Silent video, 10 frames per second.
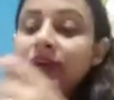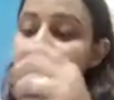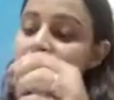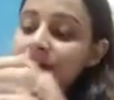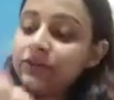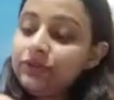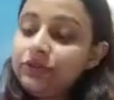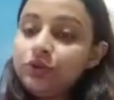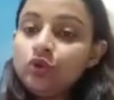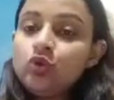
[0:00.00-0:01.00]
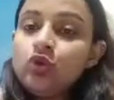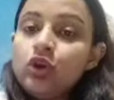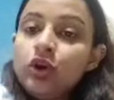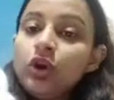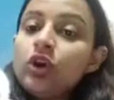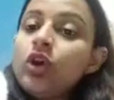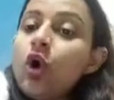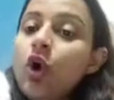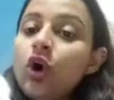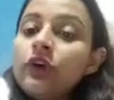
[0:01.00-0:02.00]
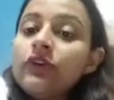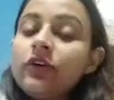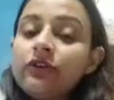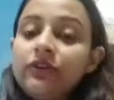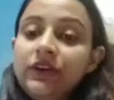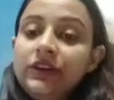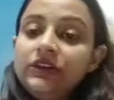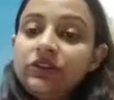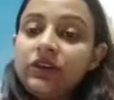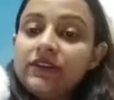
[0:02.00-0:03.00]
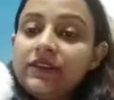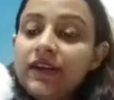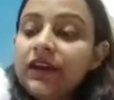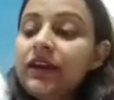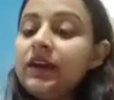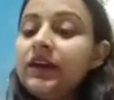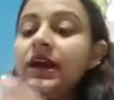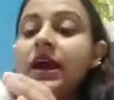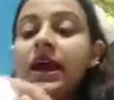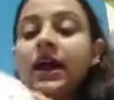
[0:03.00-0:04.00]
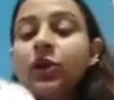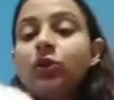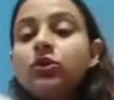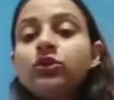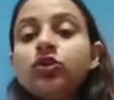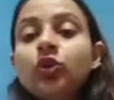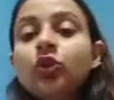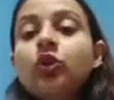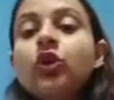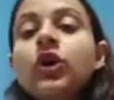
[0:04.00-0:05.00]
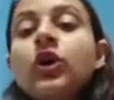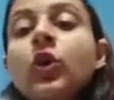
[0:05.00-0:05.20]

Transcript: It has 2 claws or feet, you can say. And also,